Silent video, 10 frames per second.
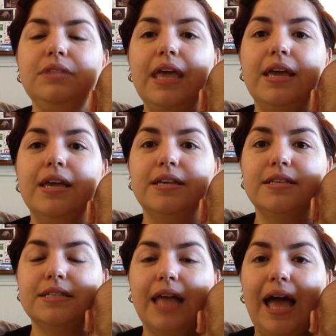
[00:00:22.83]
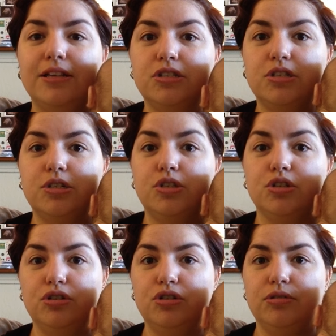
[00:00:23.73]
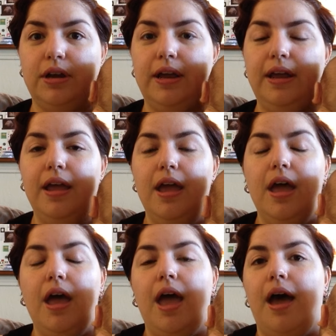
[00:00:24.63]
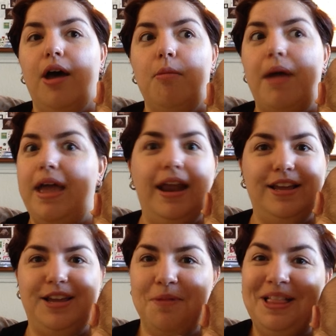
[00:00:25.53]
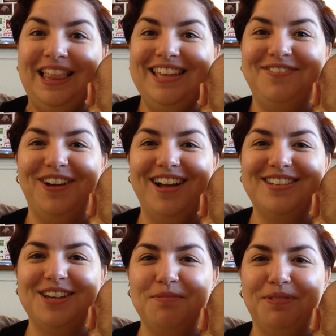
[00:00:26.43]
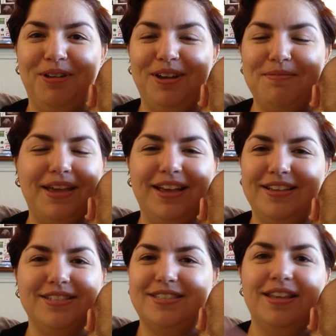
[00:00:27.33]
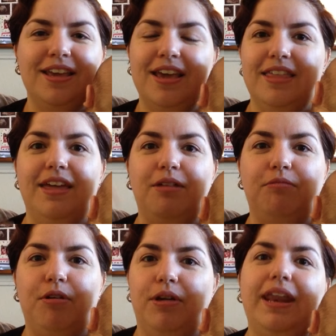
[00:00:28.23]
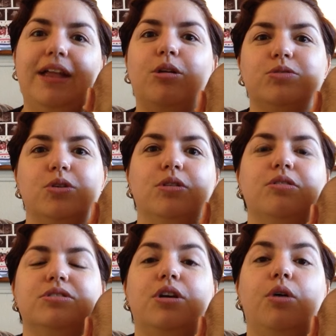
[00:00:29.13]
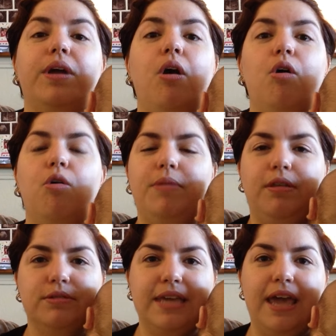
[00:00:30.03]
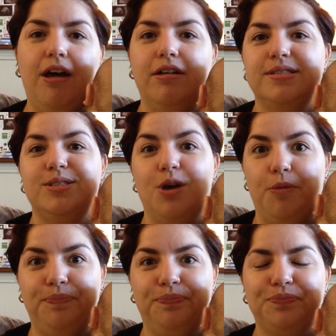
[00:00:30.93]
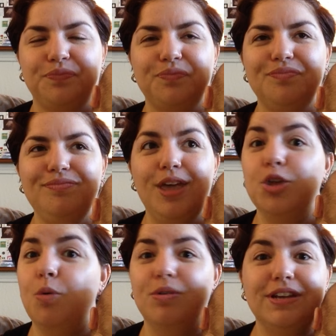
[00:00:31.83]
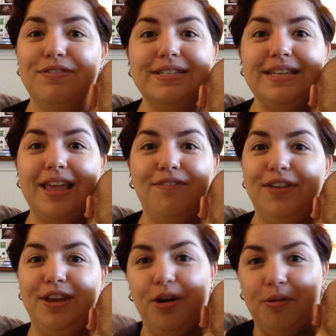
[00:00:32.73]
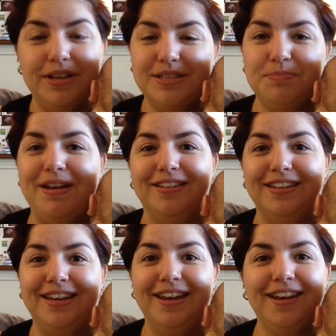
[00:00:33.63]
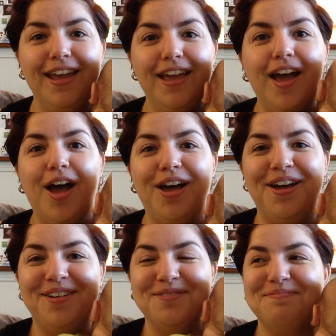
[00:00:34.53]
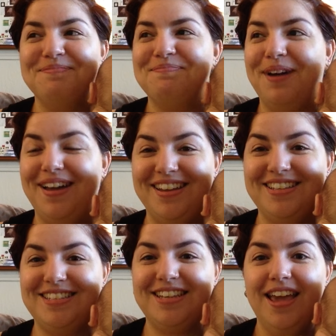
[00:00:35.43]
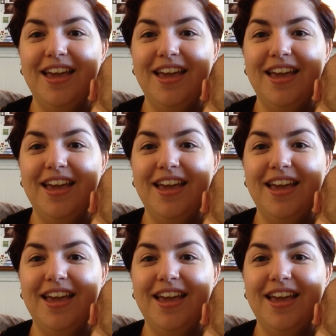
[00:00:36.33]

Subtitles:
his last surgery, and I completely forgot to upload it because then we were getting closer and closer going home and there was chaos. So you won't ever see that video. It has been deleted. But